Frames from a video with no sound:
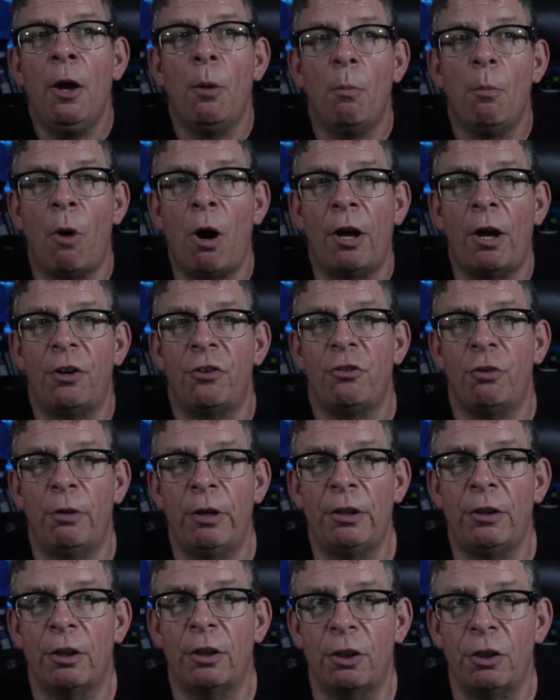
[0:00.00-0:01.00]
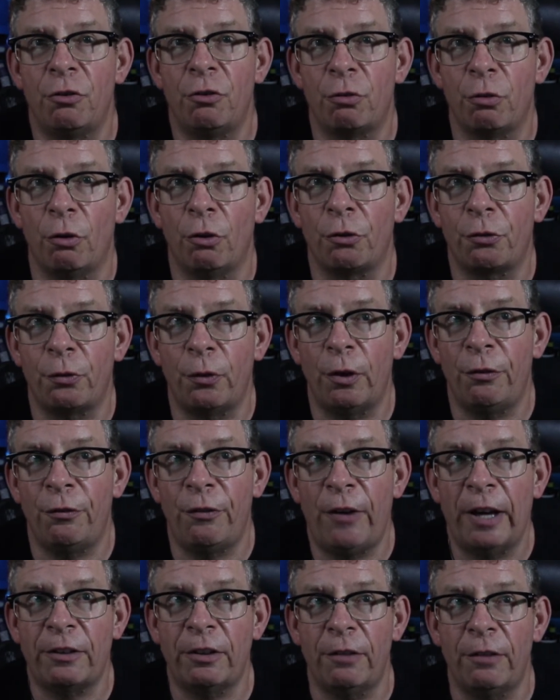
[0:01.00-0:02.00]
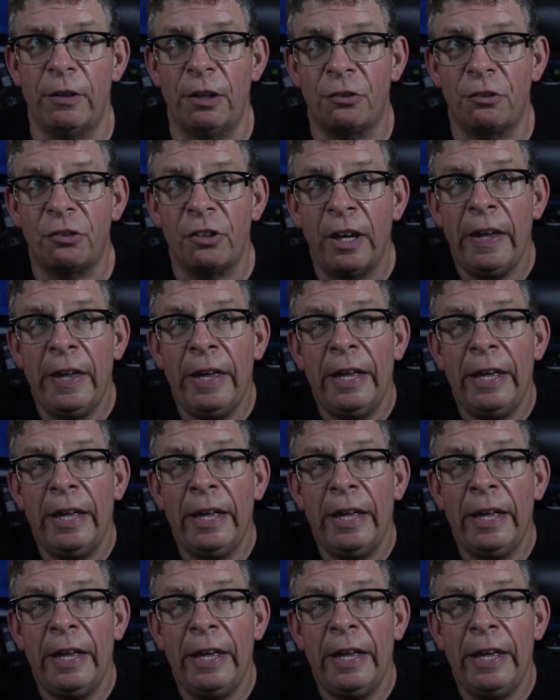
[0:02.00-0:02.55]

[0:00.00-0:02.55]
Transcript: monitoring the controls for effectiveness.